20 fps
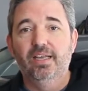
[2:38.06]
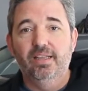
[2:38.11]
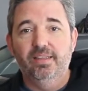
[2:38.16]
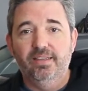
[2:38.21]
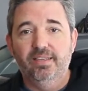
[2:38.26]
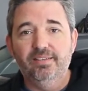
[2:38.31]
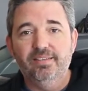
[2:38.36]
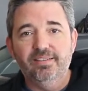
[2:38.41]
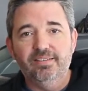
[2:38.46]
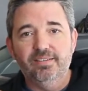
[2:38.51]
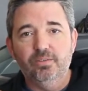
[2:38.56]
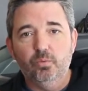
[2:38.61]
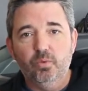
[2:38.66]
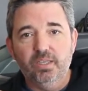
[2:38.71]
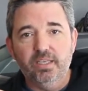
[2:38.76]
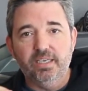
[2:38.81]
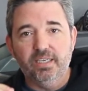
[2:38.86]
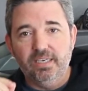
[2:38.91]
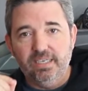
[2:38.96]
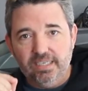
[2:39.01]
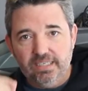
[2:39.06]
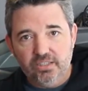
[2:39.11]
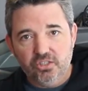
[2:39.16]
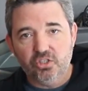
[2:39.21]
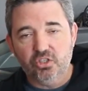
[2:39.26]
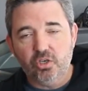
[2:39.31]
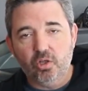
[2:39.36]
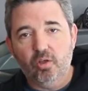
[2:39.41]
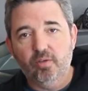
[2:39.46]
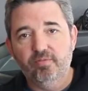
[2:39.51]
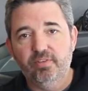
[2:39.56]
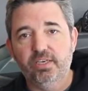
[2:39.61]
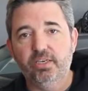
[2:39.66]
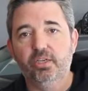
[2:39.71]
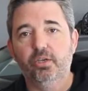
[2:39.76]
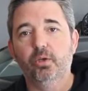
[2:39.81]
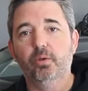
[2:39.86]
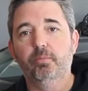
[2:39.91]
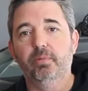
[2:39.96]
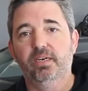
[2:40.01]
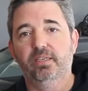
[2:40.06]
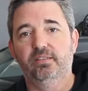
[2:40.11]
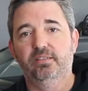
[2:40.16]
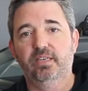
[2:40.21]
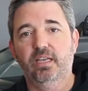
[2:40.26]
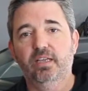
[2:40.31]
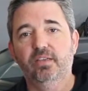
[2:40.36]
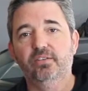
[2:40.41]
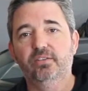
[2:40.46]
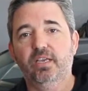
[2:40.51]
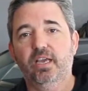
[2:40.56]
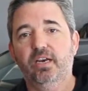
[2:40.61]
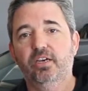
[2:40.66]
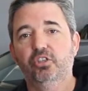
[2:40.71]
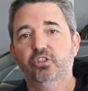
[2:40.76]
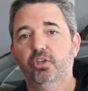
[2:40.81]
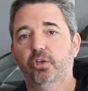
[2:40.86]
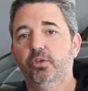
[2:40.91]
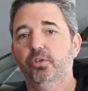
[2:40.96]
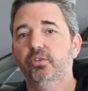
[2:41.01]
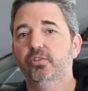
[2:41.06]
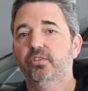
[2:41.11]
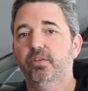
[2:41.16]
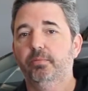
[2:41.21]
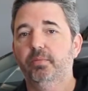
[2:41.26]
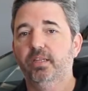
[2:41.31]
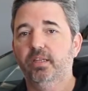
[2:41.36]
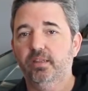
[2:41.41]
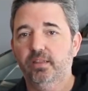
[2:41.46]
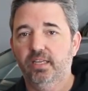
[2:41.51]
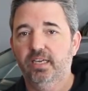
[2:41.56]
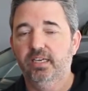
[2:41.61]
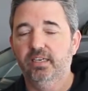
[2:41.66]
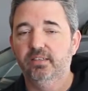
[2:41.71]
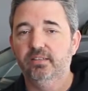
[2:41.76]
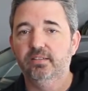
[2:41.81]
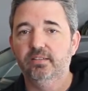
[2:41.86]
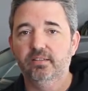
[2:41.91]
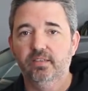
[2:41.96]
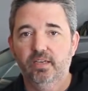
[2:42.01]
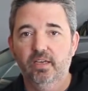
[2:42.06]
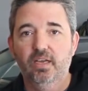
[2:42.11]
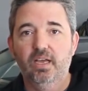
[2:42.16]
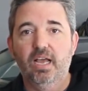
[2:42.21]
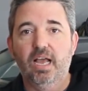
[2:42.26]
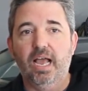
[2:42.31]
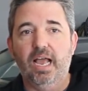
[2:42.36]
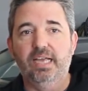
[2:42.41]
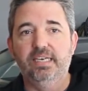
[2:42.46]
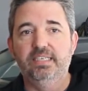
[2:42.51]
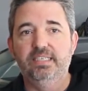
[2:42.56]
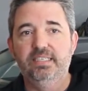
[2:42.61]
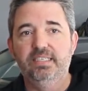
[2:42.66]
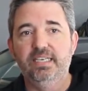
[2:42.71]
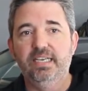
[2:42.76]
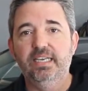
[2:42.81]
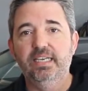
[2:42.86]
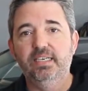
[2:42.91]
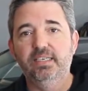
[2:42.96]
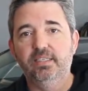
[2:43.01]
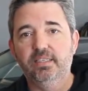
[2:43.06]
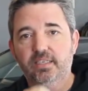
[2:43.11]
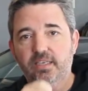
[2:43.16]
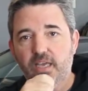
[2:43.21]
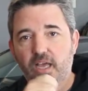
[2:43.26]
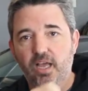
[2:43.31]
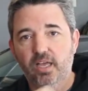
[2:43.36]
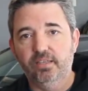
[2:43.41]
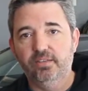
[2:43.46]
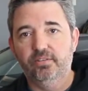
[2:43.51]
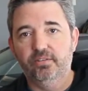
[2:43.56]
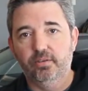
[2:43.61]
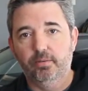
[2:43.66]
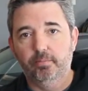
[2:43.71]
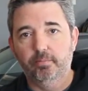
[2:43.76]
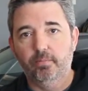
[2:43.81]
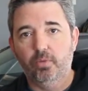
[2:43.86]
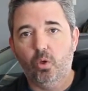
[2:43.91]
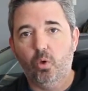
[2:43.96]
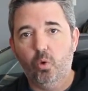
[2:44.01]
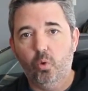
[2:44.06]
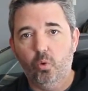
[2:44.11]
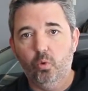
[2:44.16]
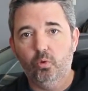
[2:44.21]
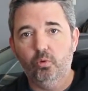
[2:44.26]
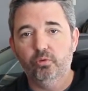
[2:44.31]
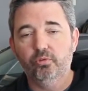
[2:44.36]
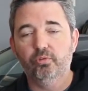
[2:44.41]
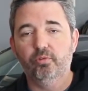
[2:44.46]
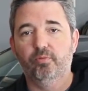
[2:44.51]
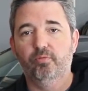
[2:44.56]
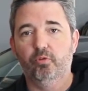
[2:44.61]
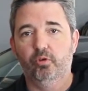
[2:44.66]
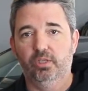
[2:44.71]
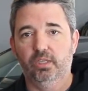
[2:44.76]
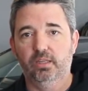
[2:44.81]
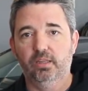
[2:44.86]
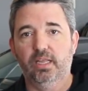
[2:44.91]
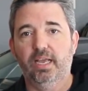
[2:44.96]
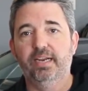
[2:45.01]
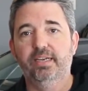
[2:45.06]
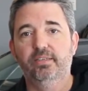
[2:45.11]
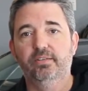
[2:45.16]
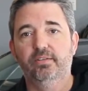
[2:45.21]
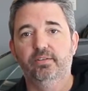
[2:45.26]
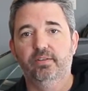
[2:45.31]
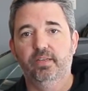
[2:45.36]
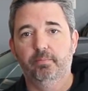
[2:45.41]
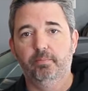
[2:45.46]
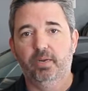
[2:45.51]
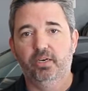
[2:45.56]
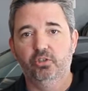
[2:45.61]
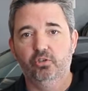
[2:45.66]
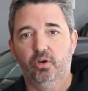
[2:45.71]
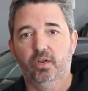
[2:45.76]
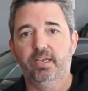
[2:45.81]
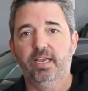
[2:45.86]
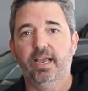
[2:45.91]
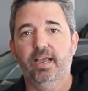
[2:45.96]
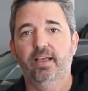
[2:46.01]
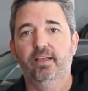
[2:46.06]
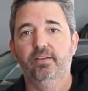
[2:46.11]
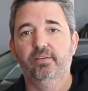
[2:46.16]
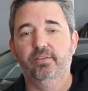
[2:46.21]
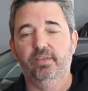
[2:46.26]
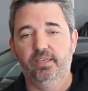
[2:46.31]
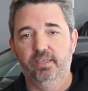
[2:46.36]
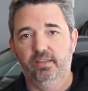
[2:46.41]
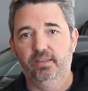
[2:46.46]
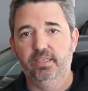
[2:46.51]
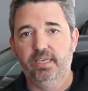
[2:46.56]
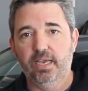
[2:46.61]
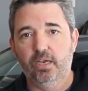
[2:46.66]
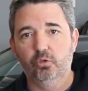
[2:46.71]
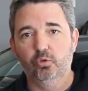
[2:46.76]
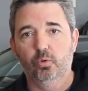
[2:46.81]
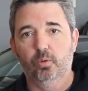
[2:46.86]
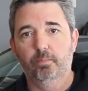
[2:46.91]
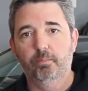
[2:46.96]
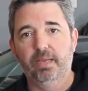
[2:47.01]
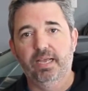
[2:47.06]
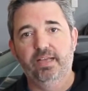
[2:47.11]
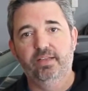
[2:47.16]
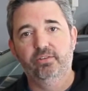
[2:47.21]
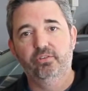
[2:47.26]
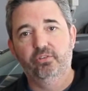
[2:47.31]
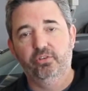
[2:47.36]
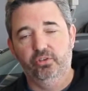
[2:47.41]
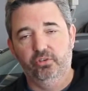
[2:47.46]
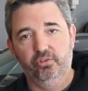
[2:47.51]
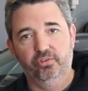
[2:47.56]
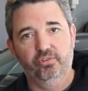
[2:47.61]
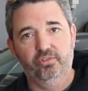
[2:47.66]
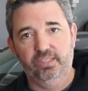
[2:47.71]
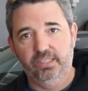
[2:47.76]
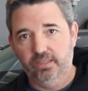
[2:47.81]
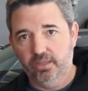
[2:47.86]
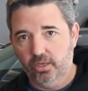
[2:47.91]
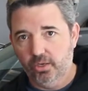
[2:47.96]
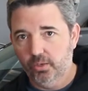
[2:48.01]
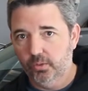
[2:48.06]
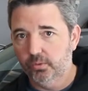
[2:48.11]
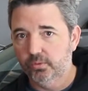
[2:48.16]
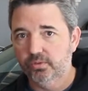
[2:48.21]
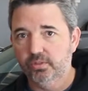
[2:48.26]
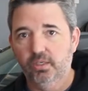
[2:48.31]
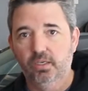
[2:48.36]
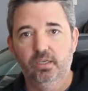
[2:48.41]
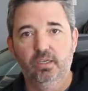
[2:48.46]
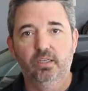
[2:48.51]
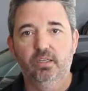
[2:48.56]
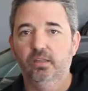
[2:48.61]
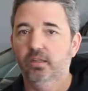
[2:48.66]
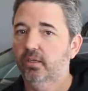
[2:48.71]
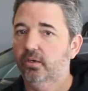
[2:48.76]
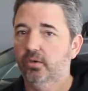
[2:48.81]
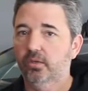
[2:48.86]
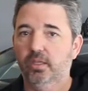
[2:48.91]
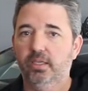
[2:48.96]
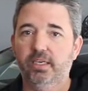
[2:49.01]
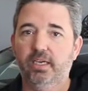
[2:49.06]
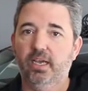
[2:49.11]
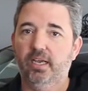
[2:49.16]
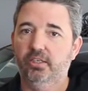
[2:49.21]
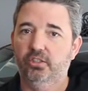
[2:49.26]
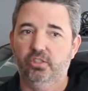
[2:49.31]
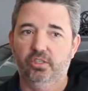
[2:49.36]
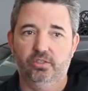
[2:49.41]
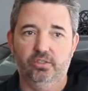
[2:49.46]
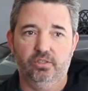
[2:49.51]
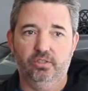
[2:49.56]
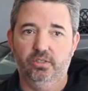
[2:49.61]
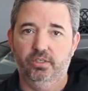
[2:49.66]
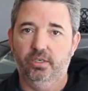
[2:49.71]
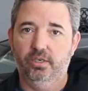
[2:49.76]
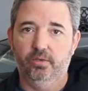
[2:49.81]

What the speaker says: this isn't really an install video, but it does kind of show you some of the things. I did cut some holes for the lights that my truck has in the actual bed, so you'll see those. Literally, I just